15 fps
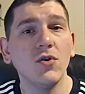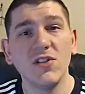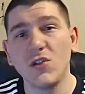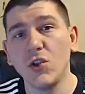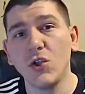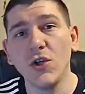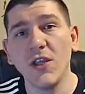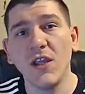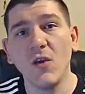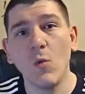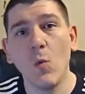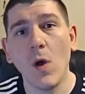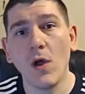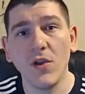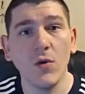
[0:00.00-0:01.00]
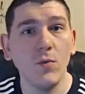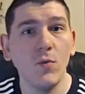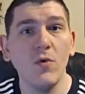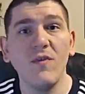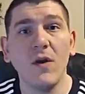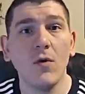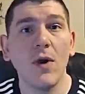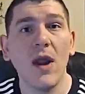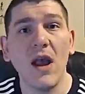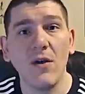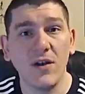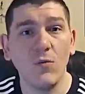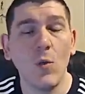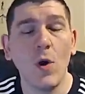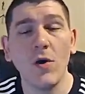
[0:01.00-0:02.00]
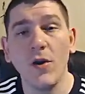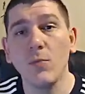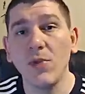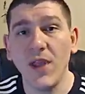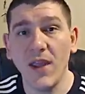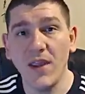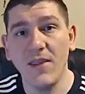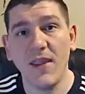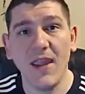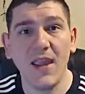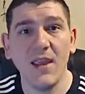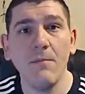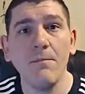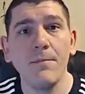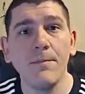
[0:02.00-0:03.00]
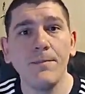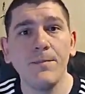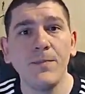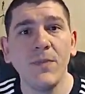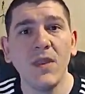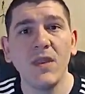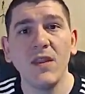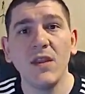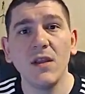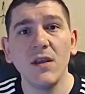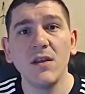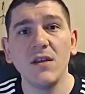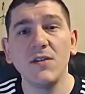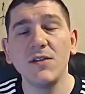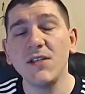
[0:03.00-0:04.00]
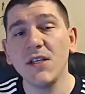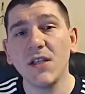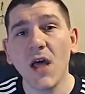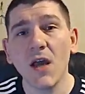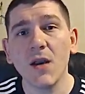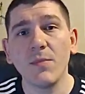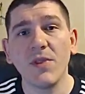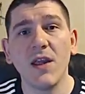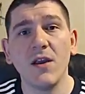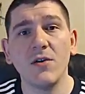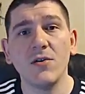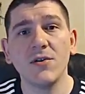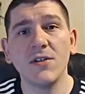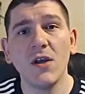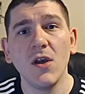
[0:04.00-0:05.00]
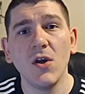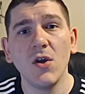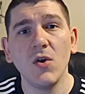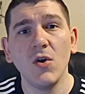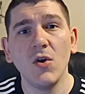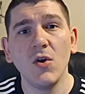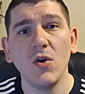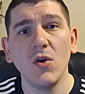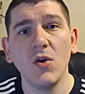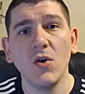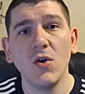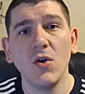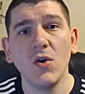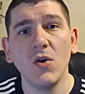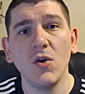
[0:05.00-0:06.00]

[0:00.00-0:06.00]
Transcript: looking while you're moving around and while you're playing the game. You see a lot of players who are looking down at the